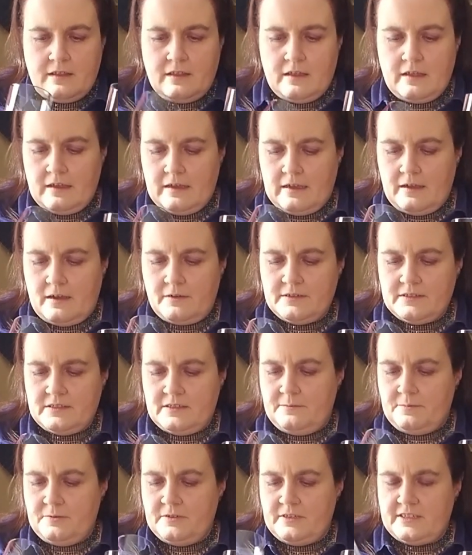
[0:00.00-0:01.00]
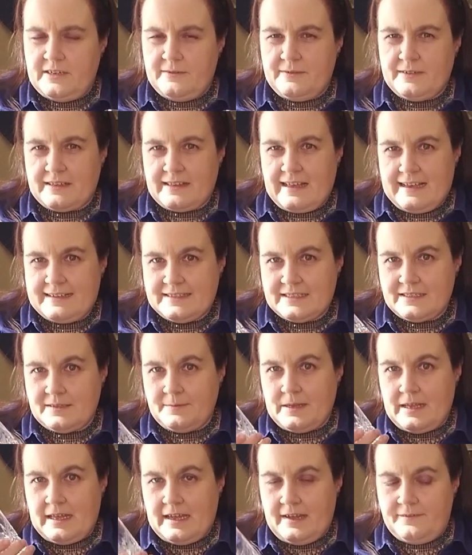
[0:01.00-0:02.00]
I always appreciate when a glass has a
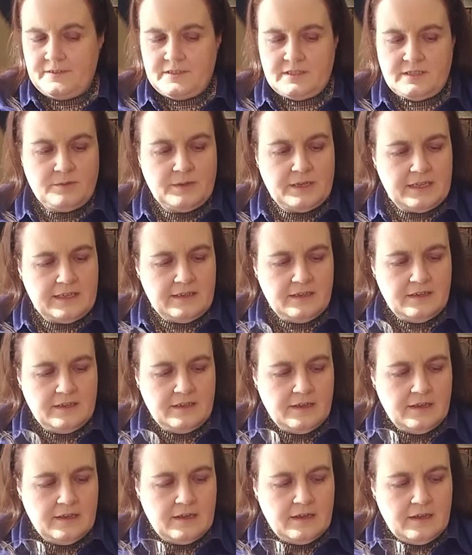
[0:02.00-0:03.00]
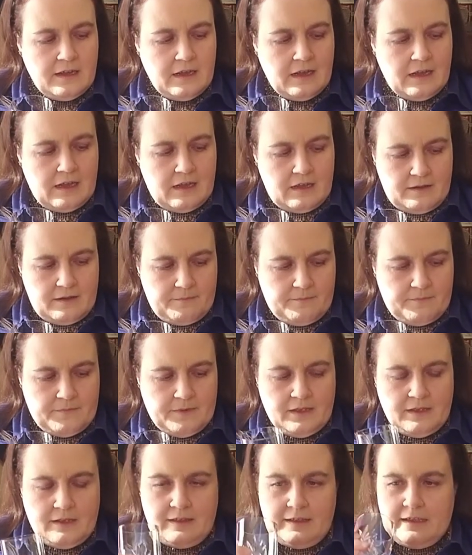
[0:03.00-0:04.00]
bit of heft to it.
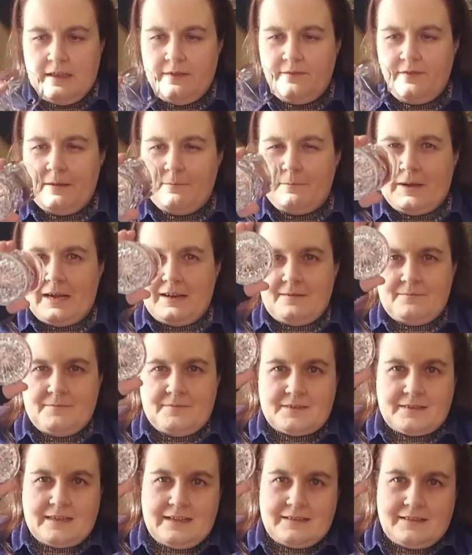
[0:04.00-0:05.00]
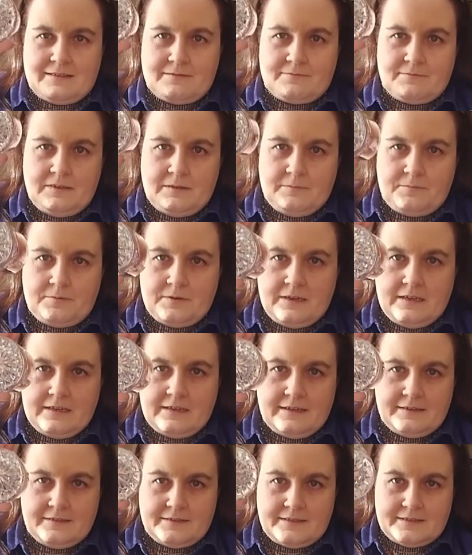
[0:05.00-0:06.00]
Like even the bottom's got this really pretty
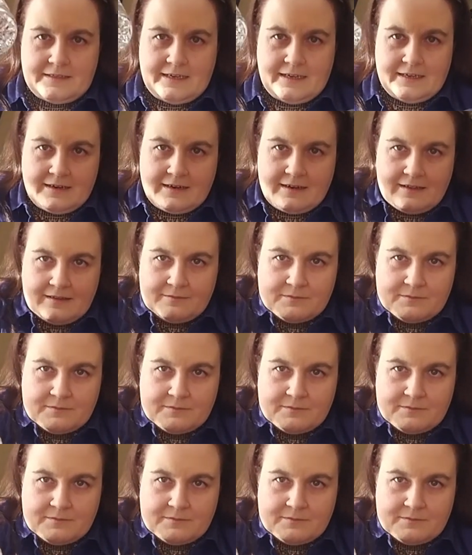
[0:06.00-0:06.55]
cut design on it.